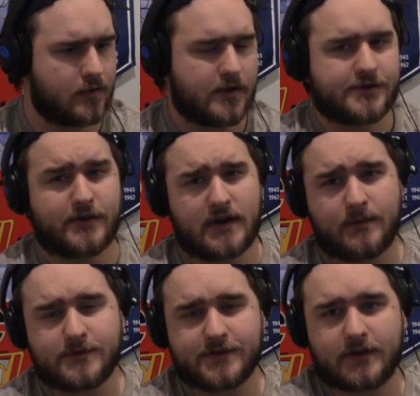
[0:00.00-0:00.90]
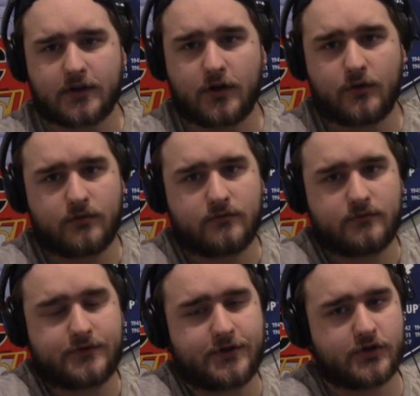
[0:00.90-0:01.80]
So I am just going to go
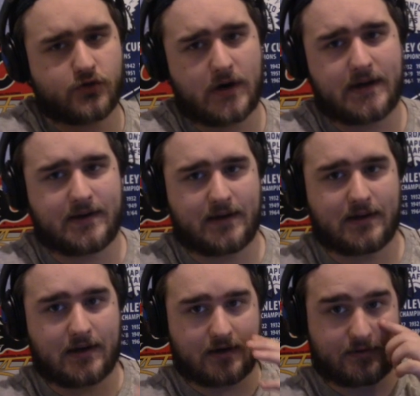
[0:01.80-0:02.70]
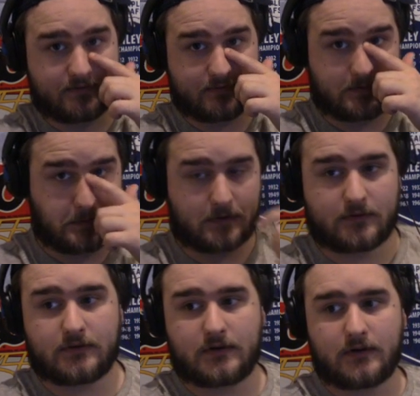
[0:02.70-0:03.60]
to the trade deadline,
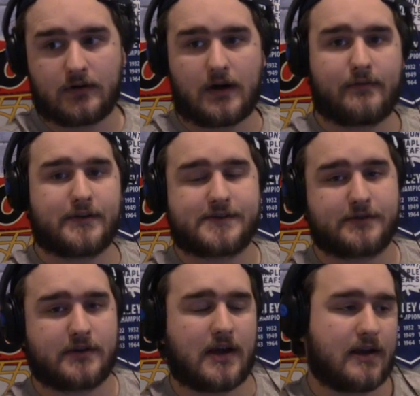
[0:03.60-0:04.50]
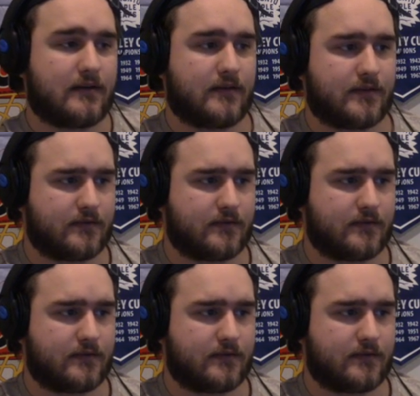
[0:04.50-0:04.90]
obviously, and